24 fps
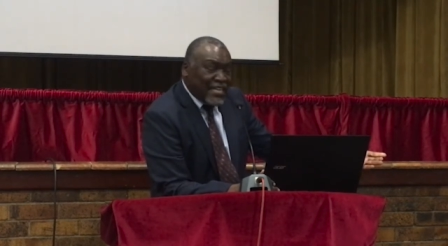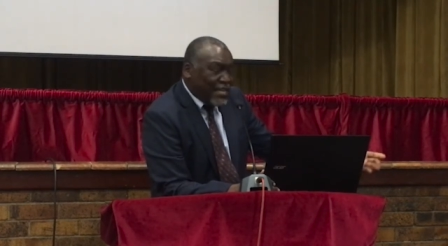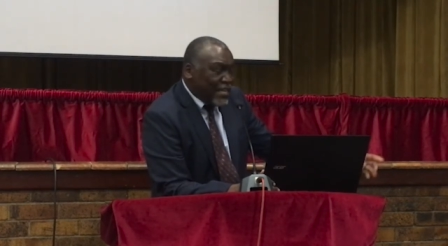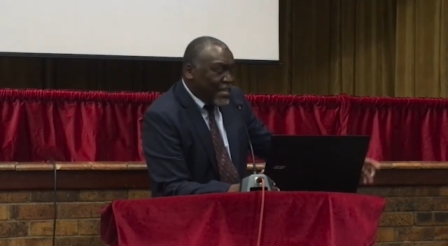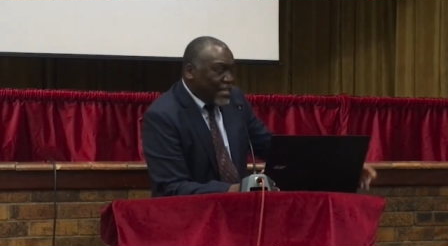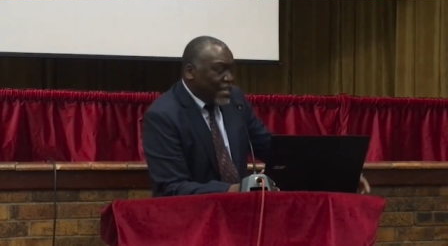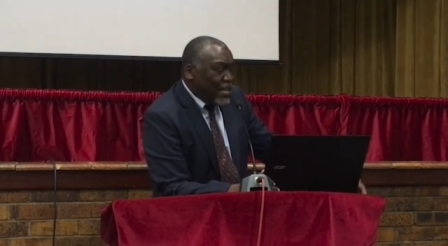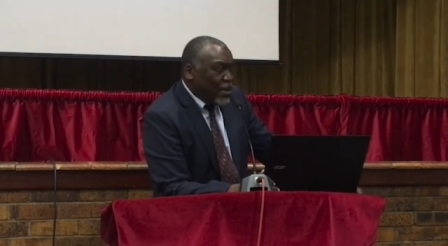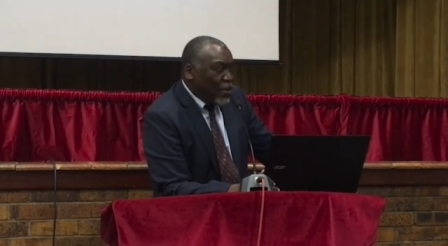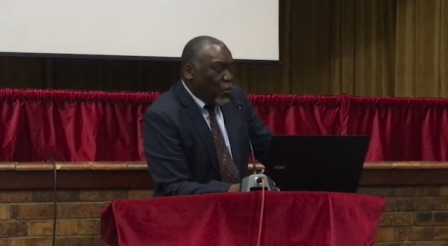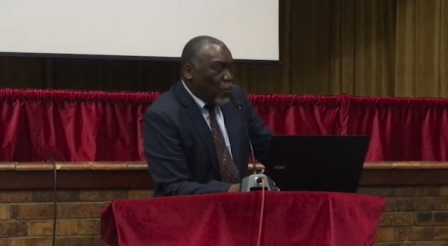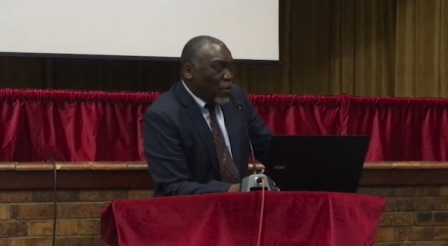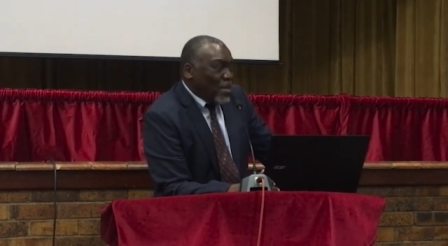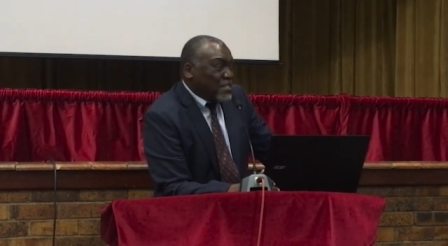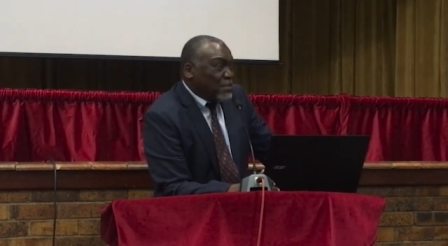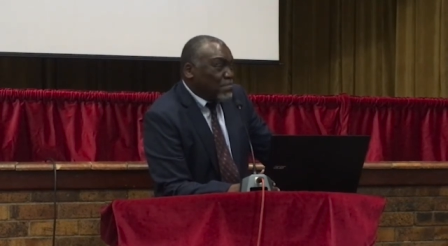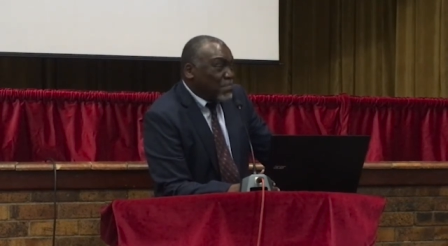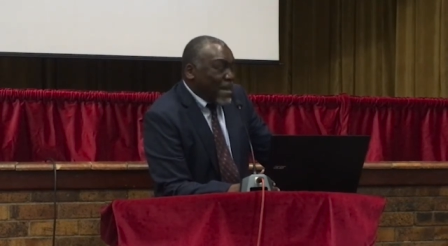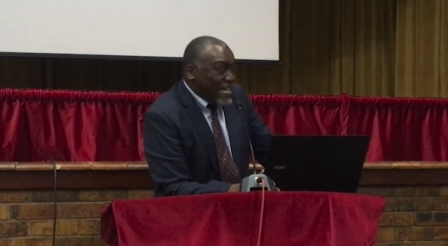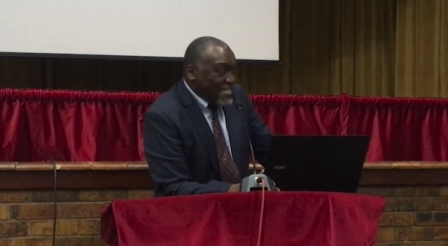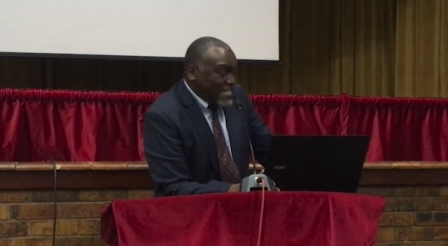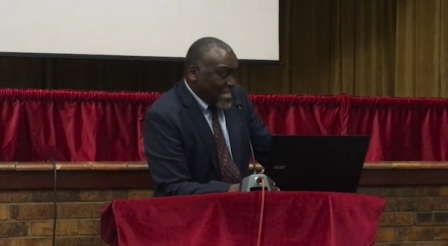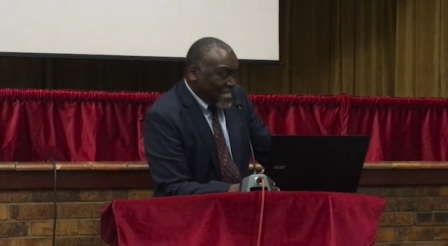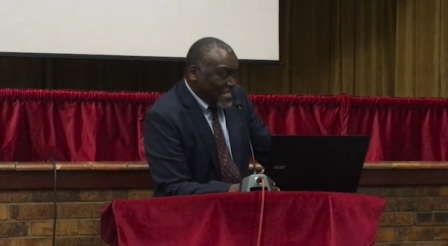he was
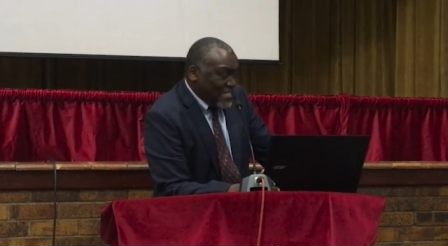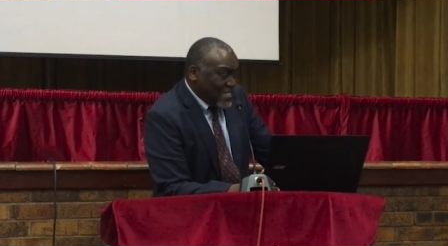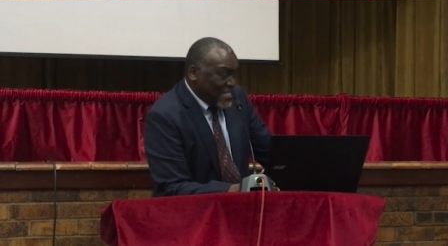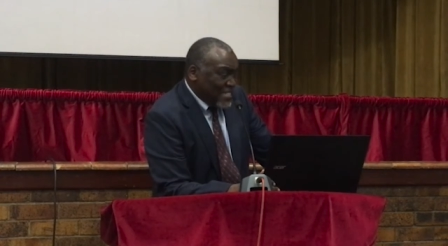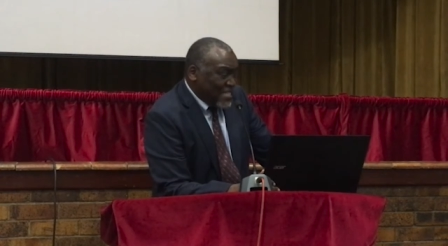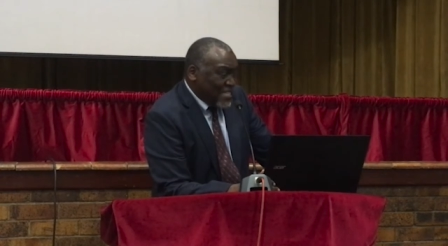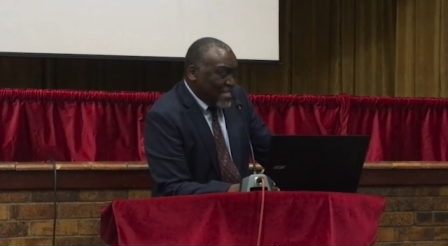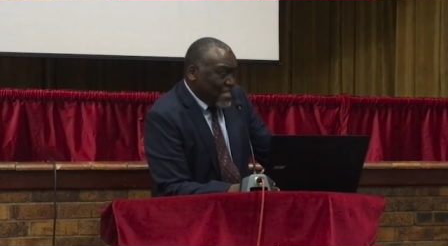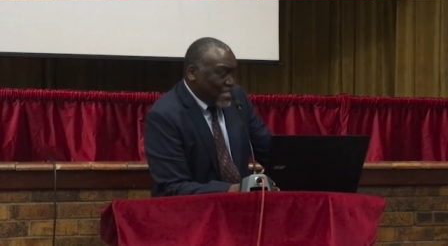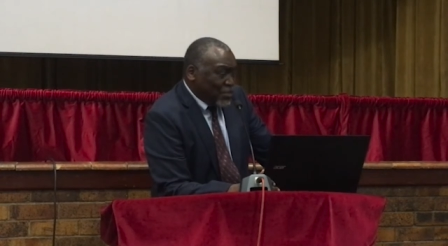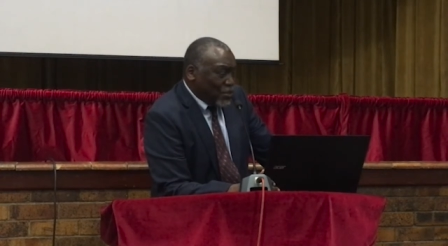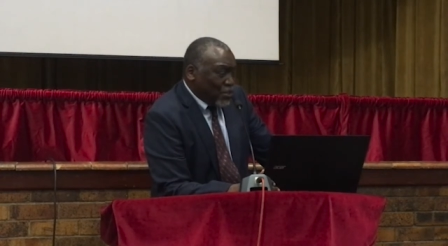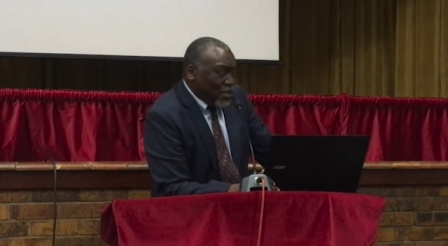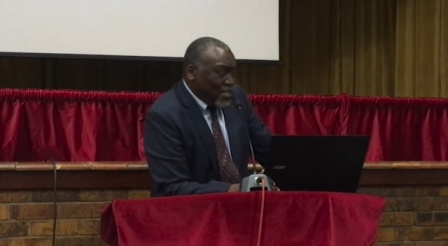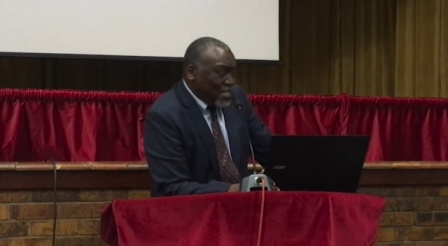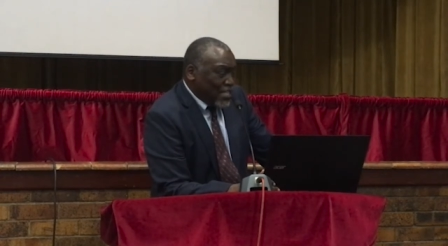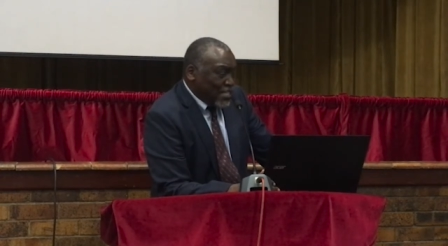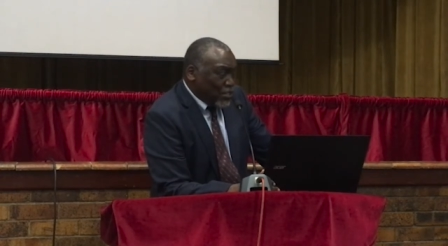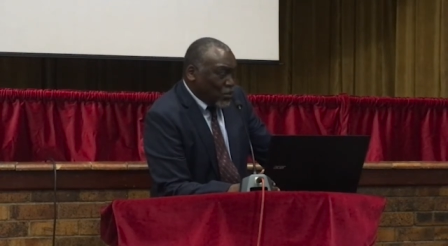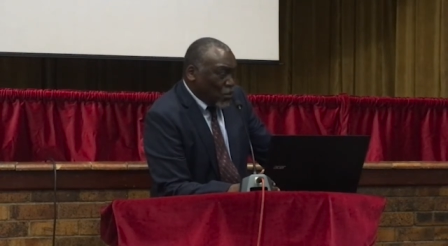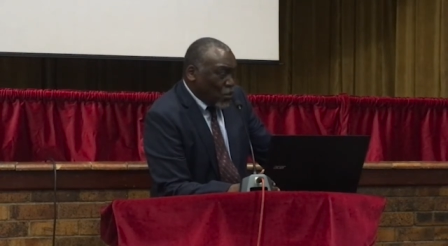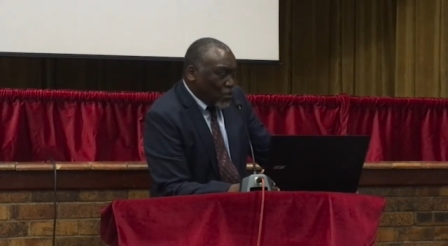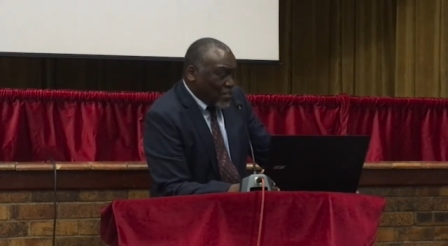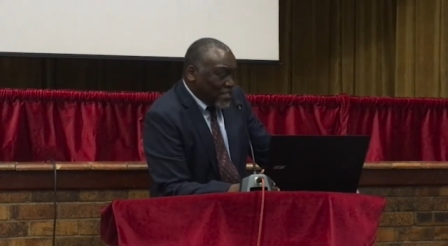martyred. So he
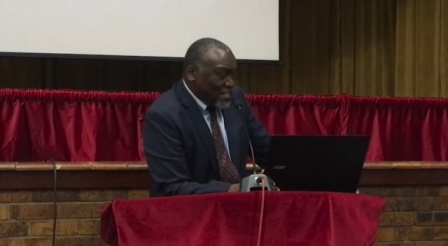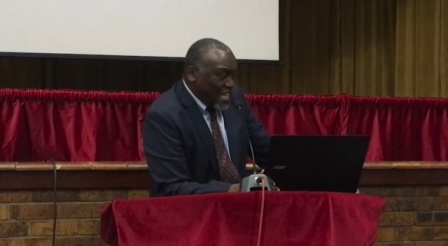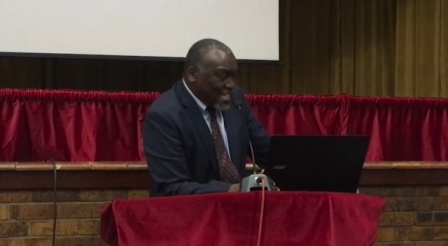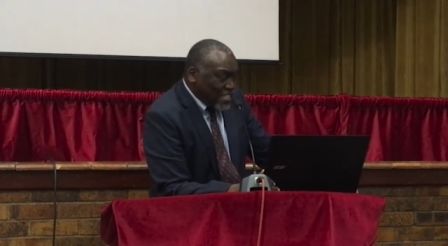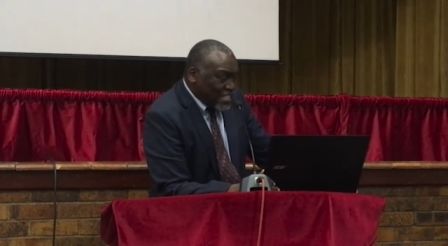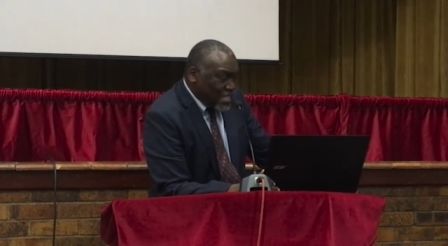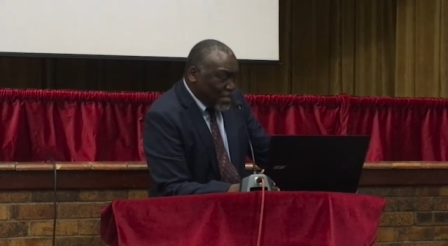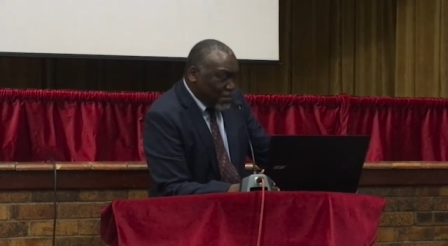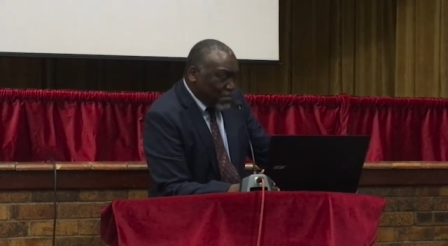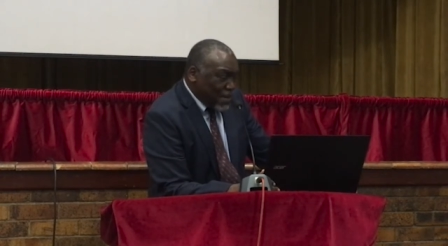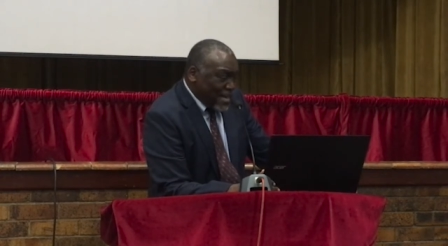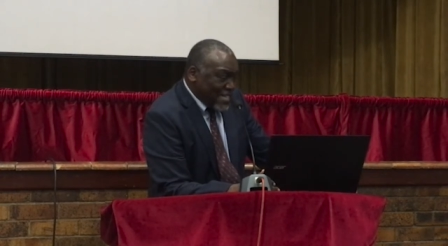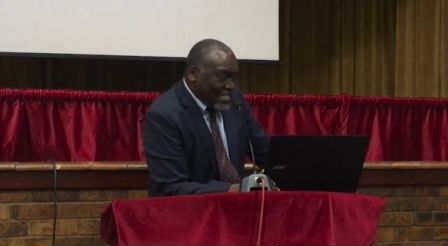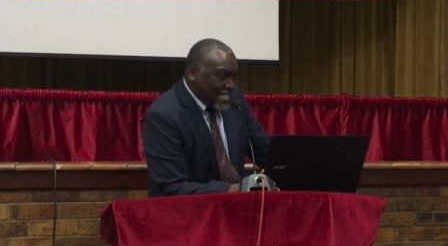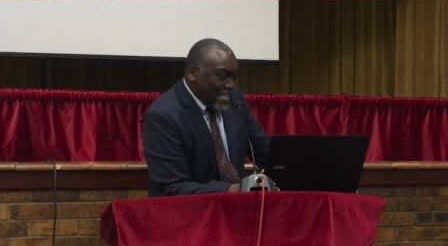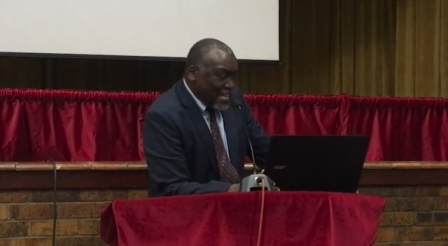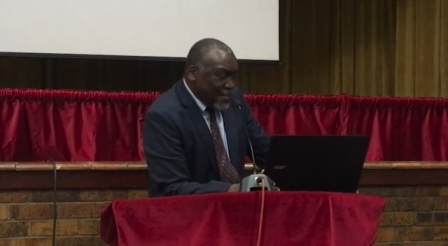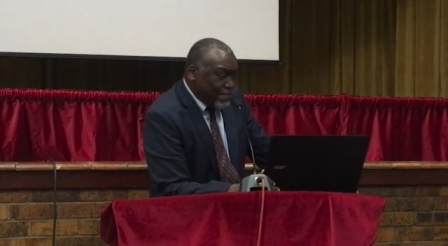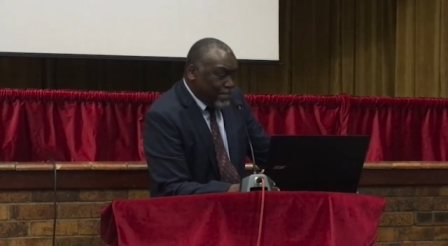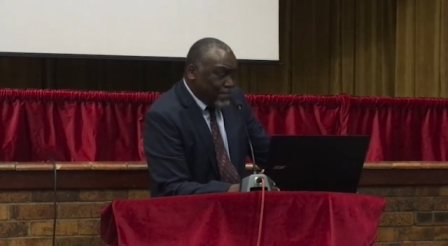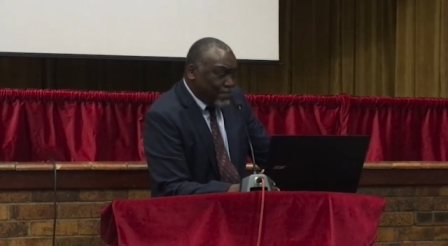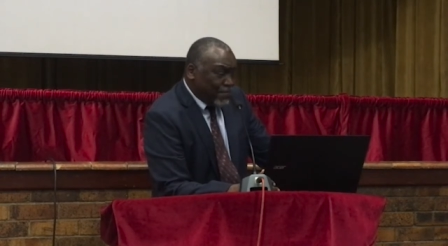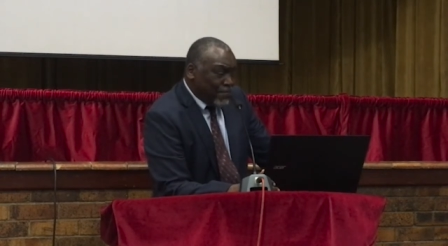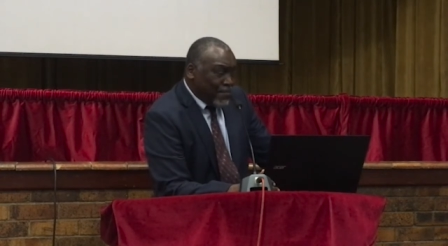is called Justin
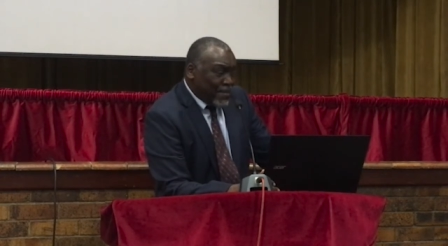Martyr.